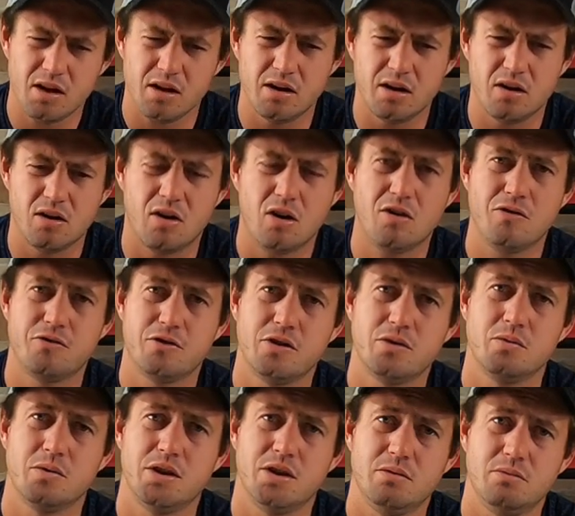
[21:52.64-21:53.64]
And
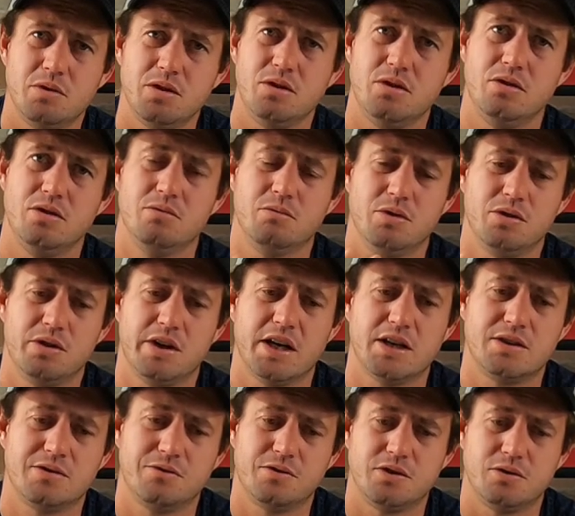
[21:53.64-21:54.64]
often when, when you when you
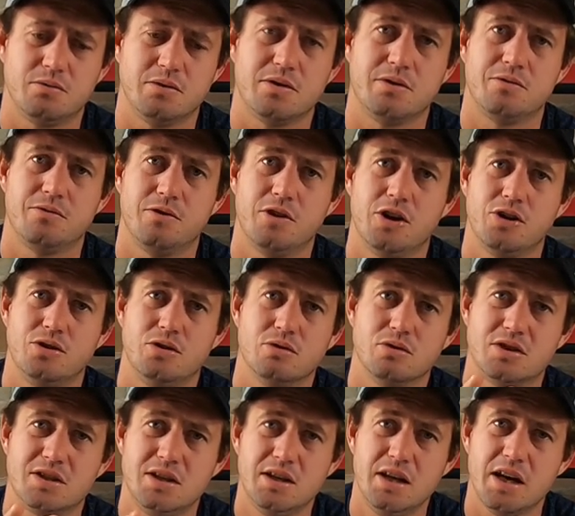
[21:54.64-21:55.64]
catch a fish with a float, you'll
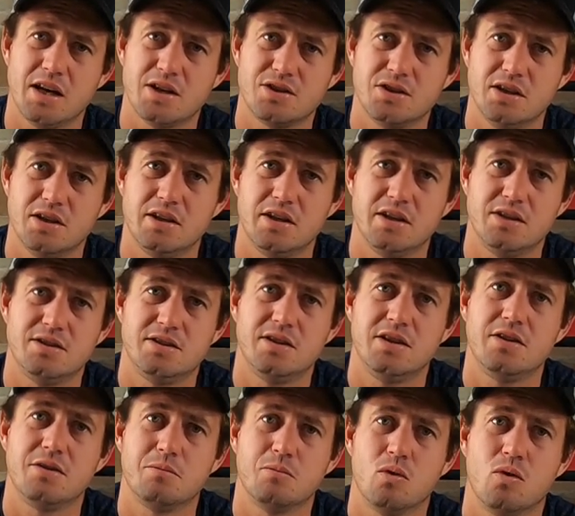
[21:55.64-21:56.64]
see actually there's
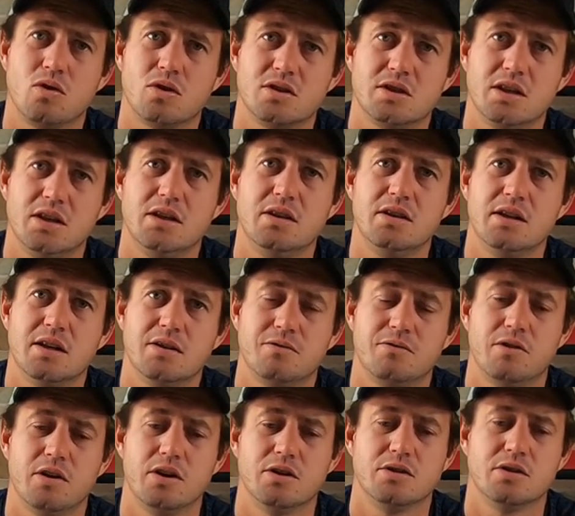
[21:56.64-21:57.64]
teeth marks in that
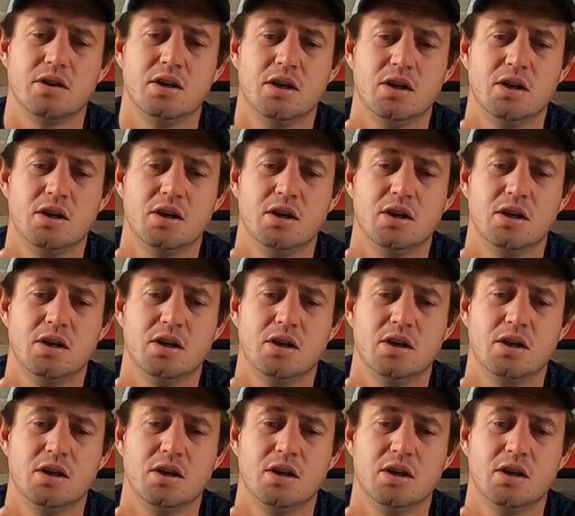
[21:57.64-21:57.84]
float.